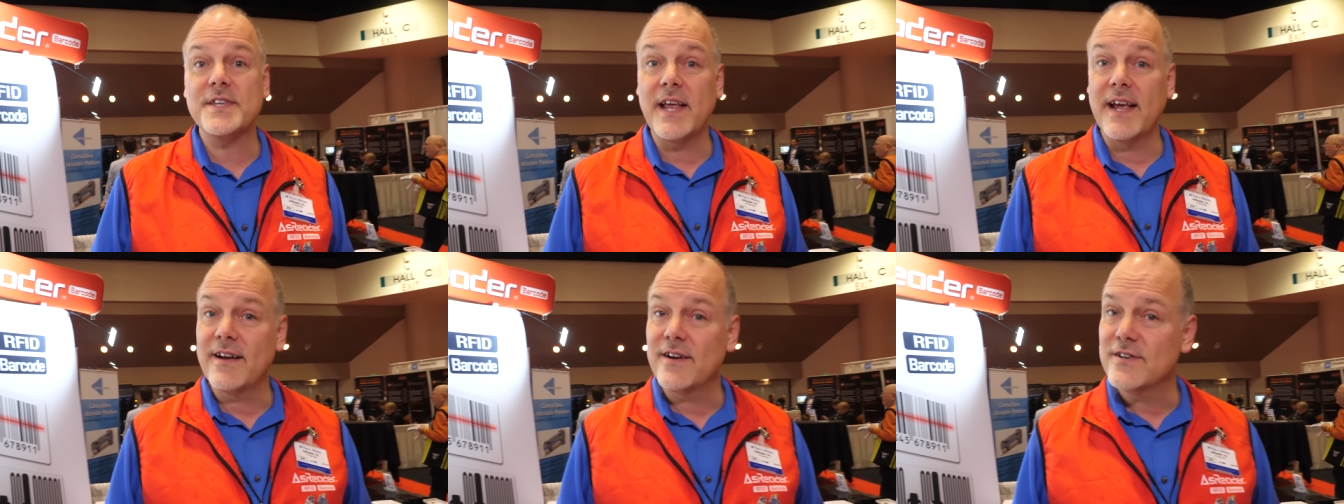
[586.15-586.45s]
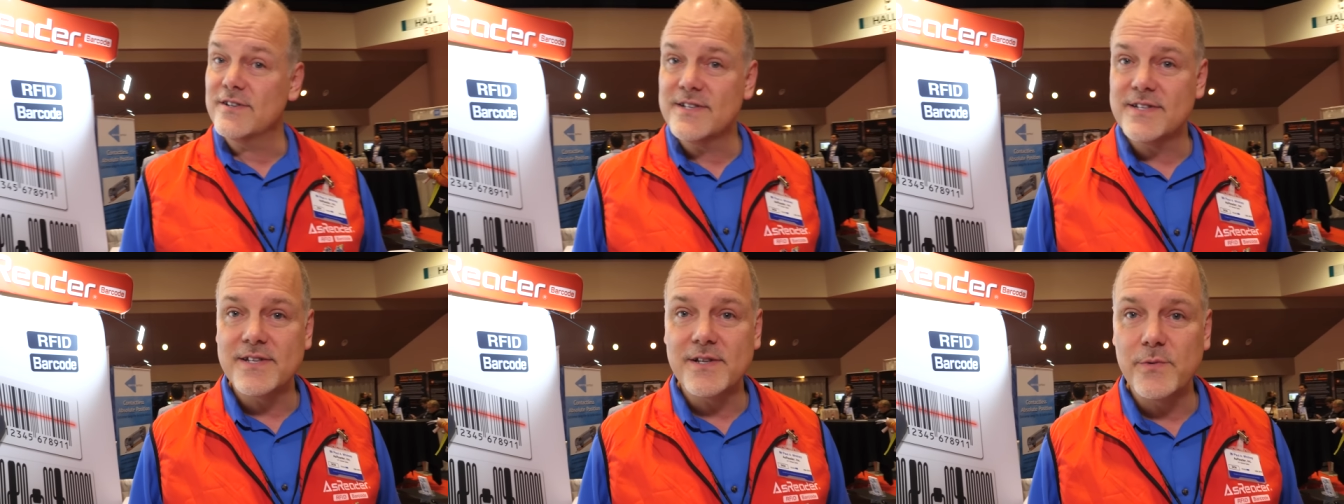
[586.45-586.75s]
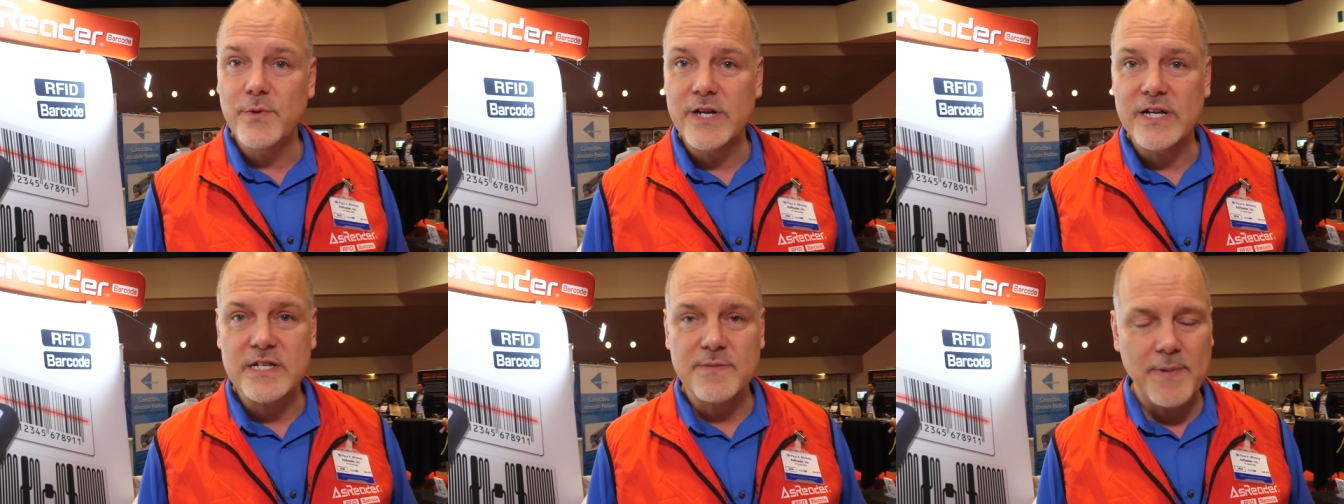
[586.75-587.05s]
standards
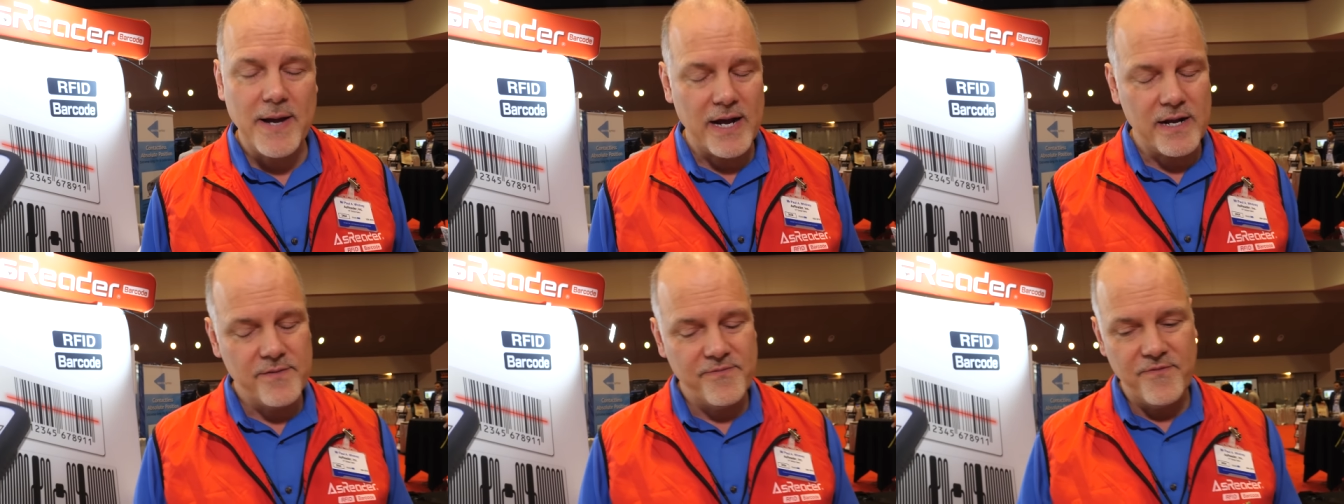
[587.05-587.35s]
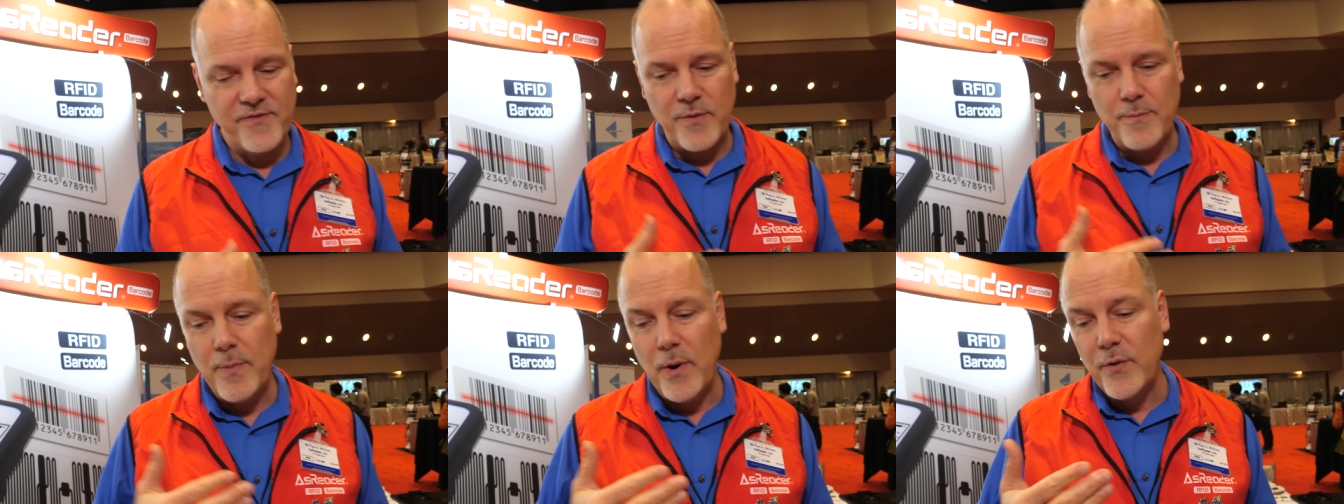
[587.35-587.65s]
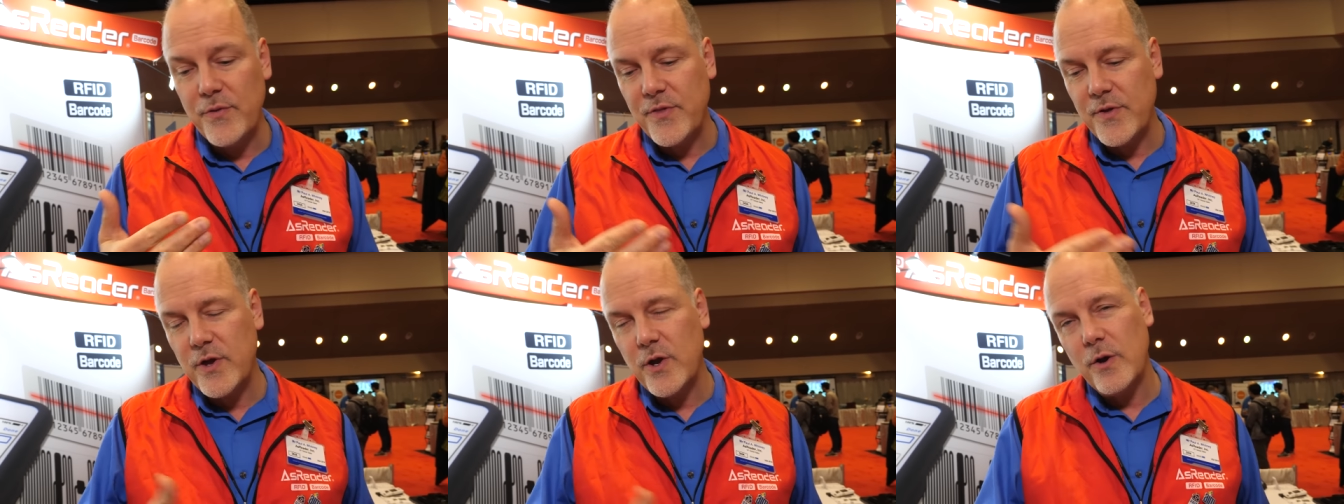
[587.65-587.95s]
you would expect for
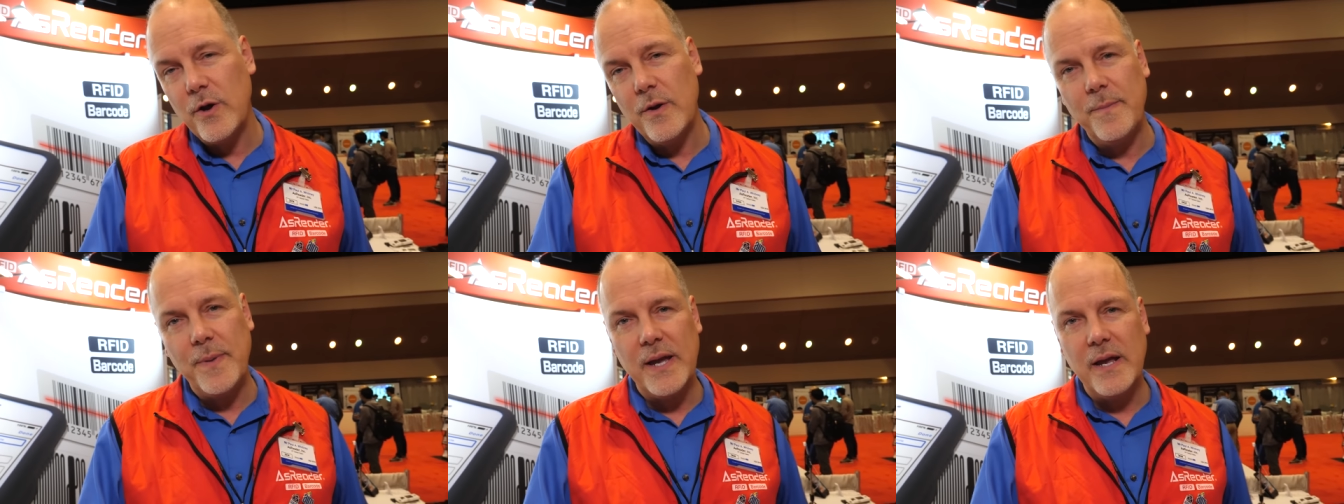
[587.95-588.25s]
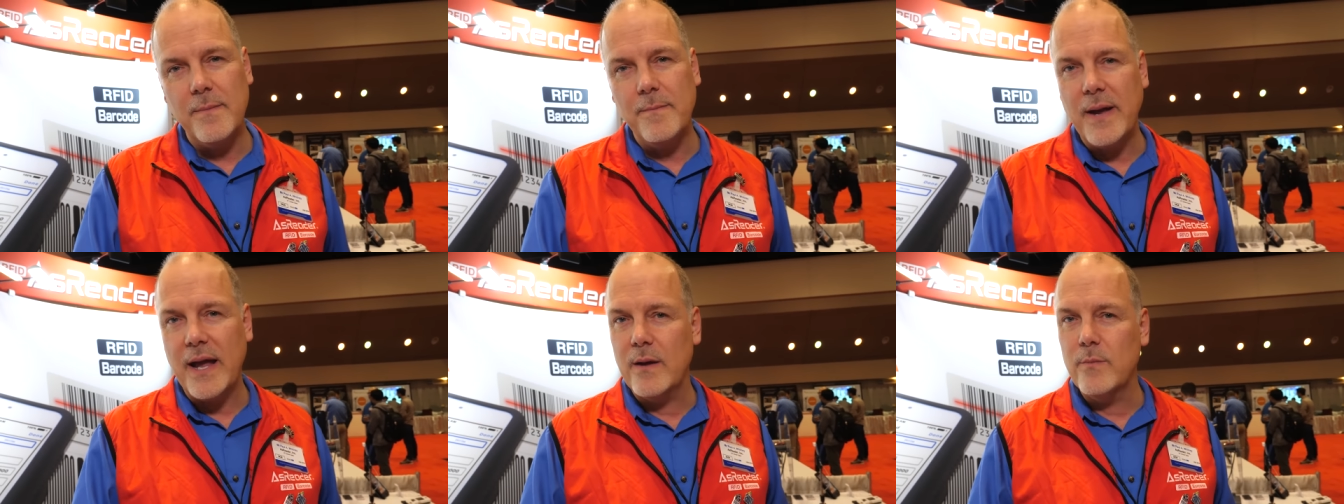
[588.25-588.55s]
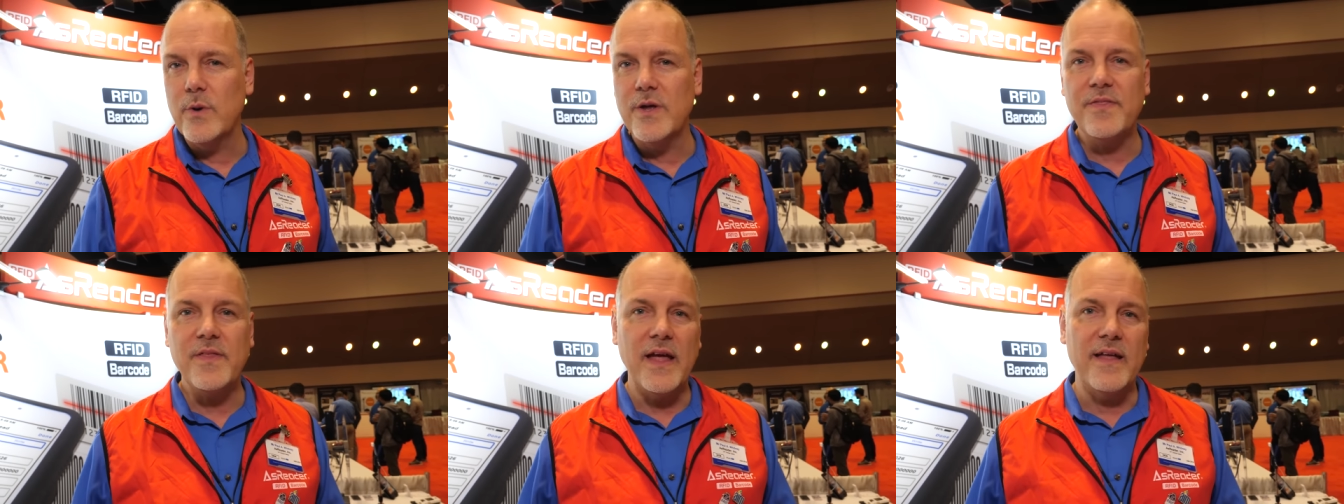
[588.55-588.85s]
both the European
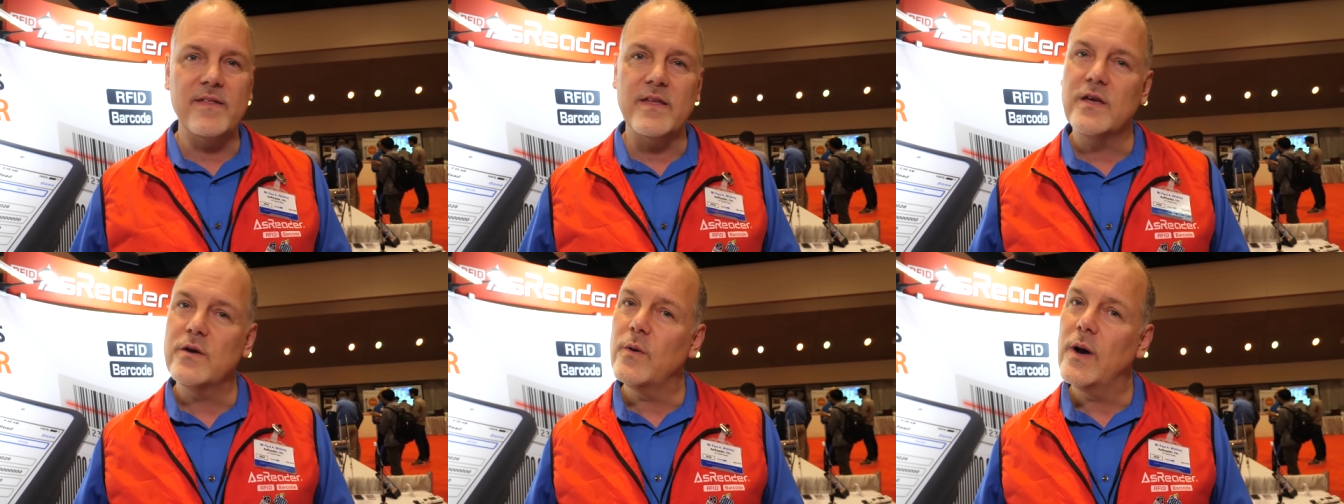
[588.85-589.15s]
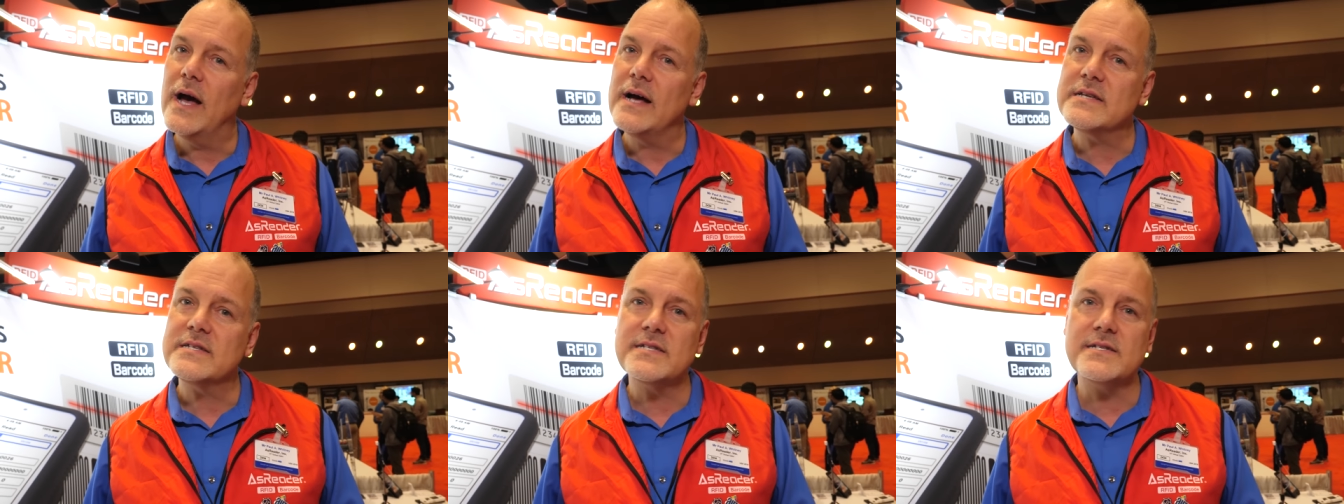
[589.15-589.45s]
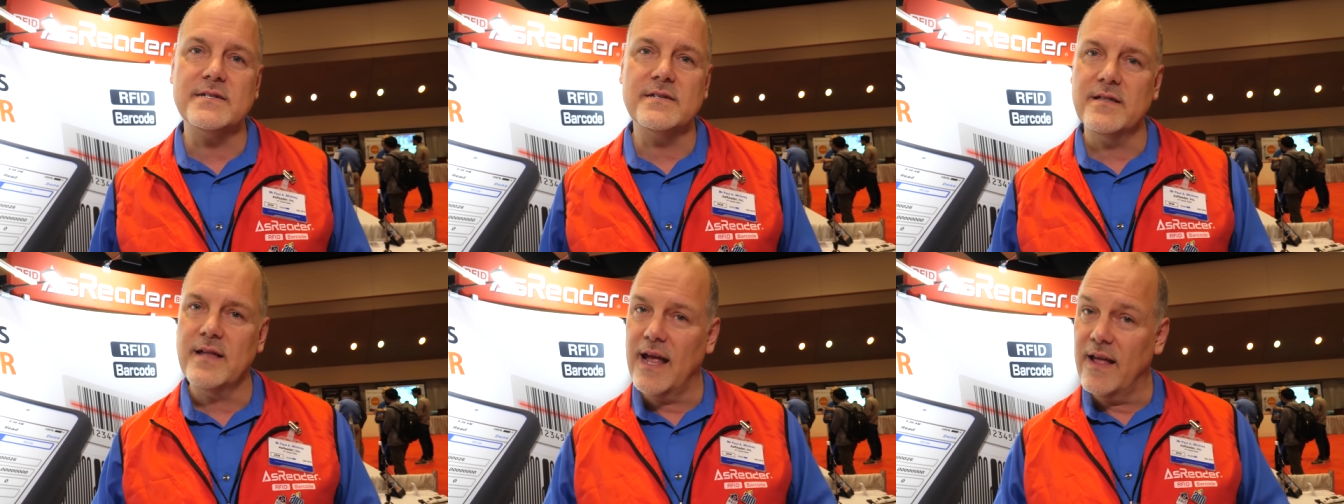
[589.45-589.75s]
bandwidth and the
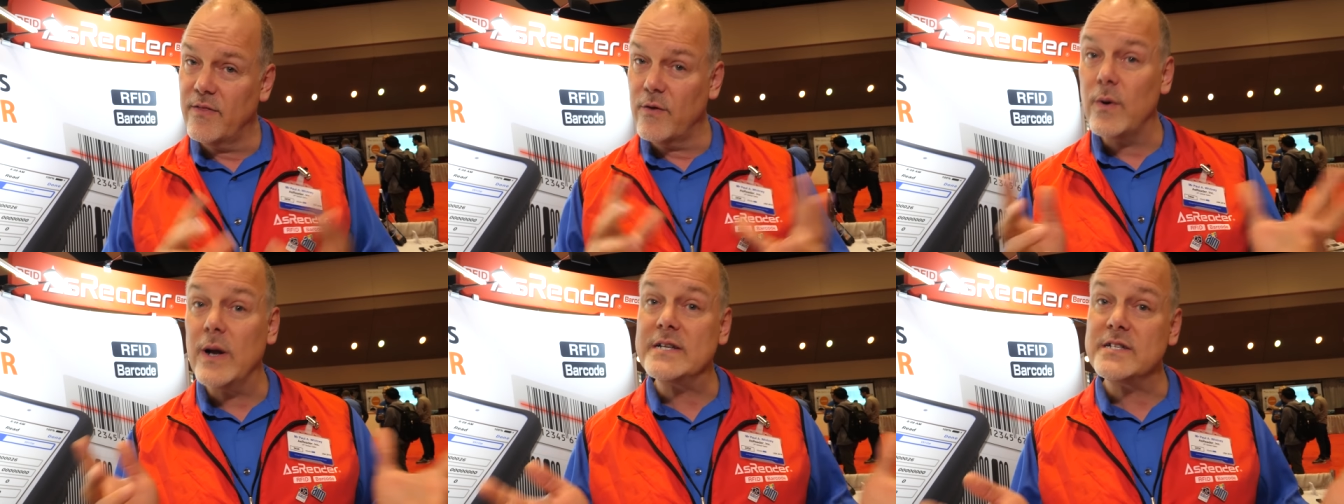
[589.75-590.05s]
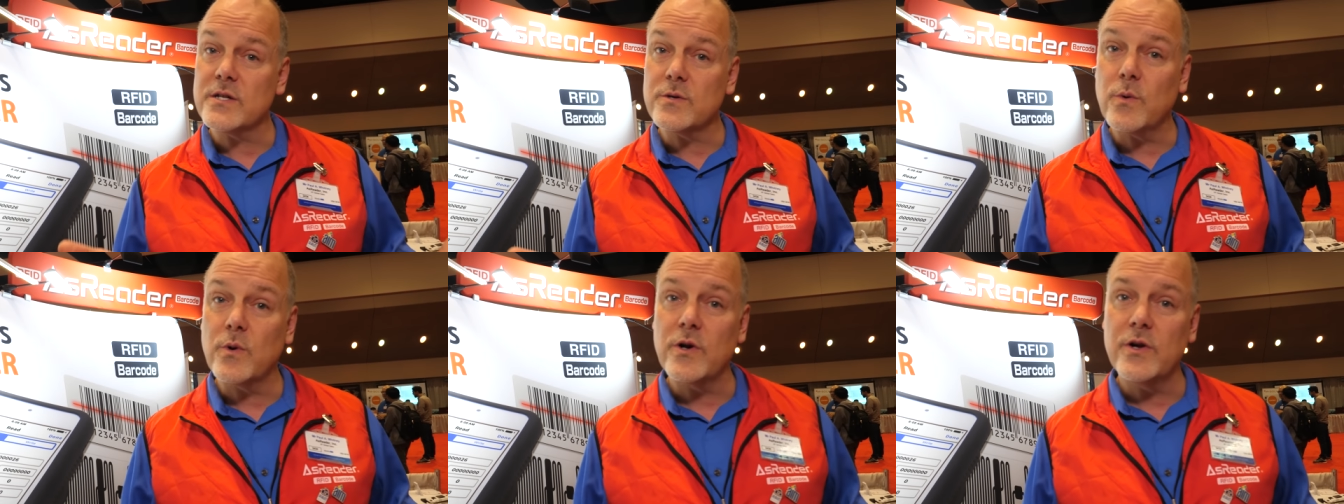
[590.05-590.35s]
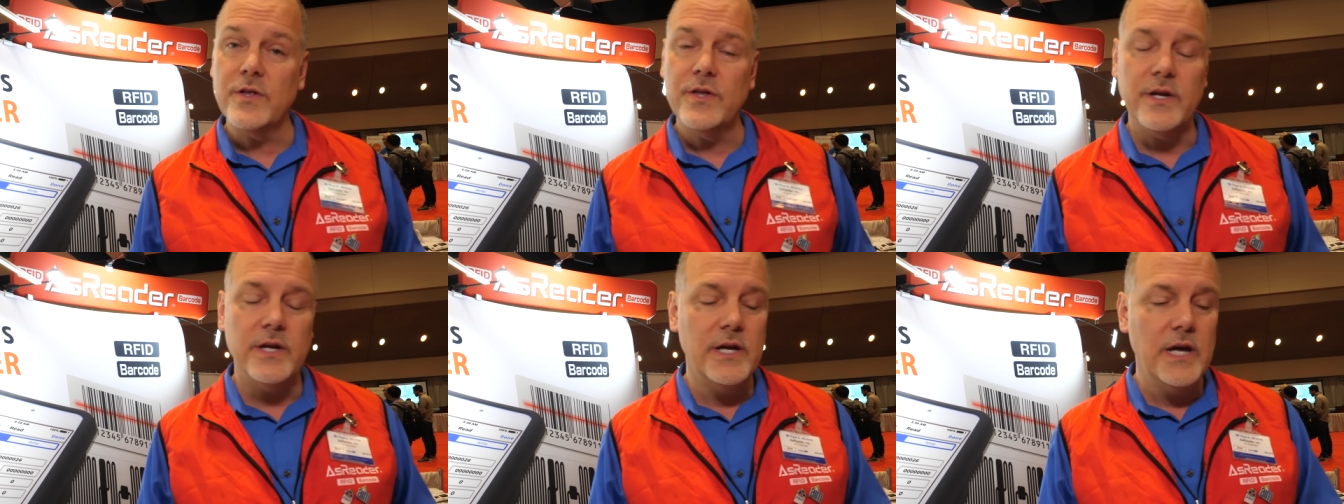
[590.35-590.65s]
US and the, and the rest of the world.